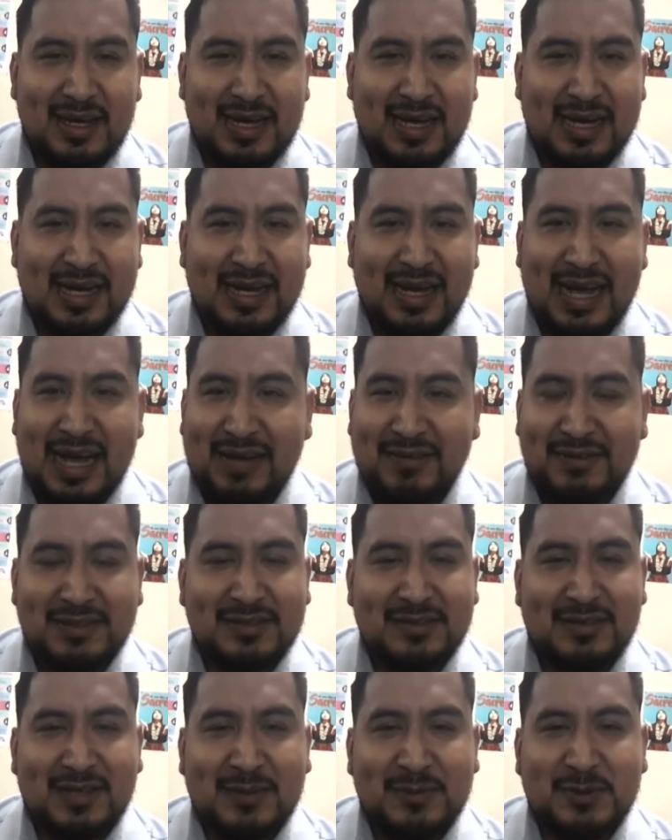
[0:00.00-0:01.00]
I haven't
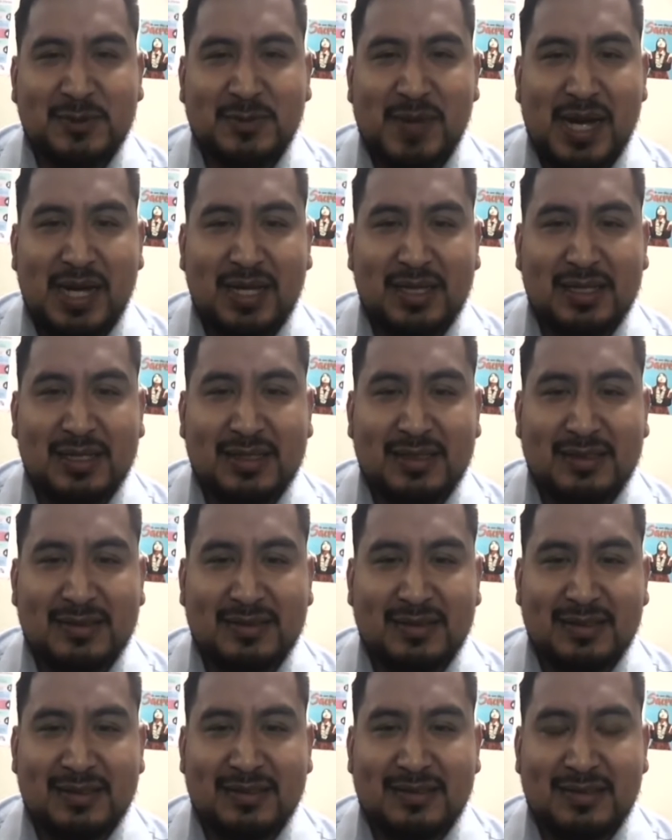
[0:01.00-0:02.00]
stopped smiling
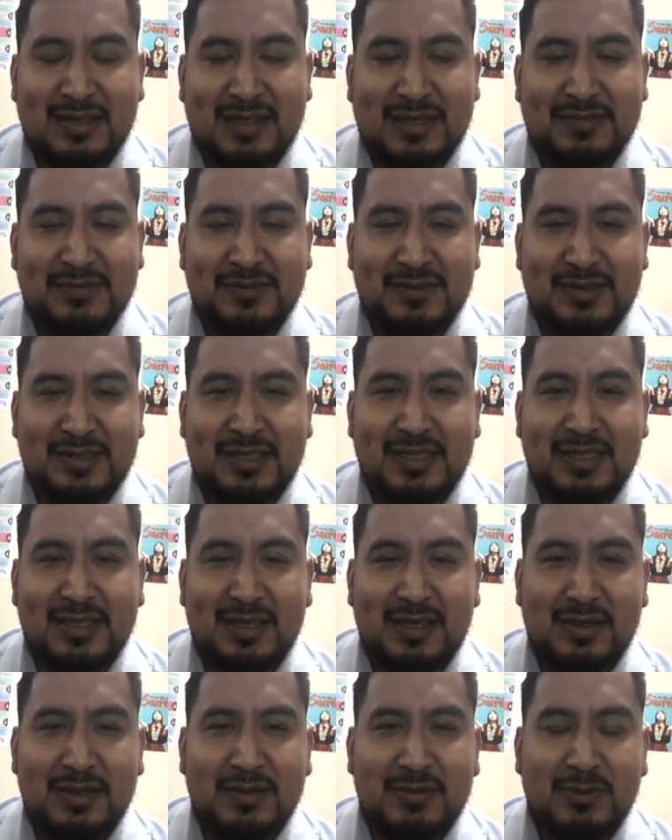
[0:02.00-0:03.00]
since I've seen
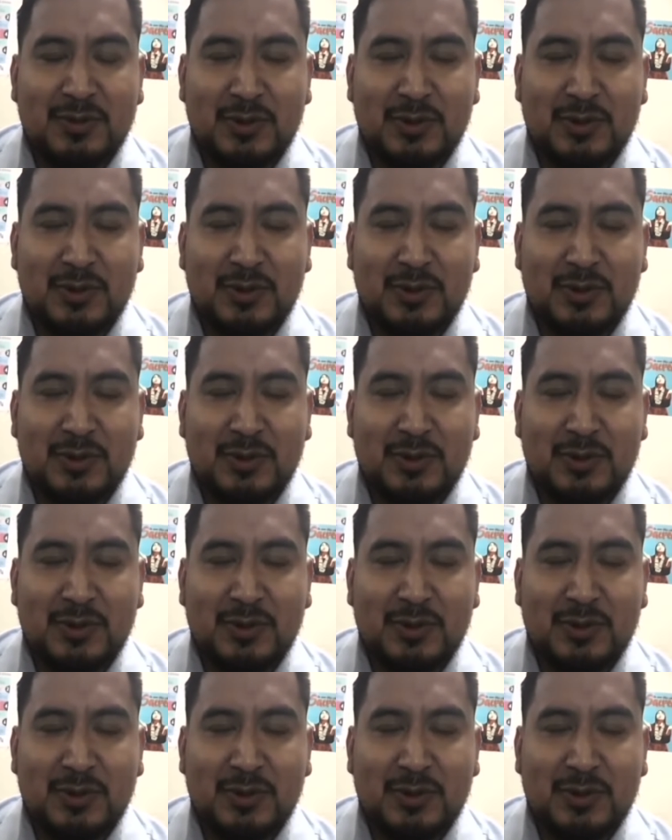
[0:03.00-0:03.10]
the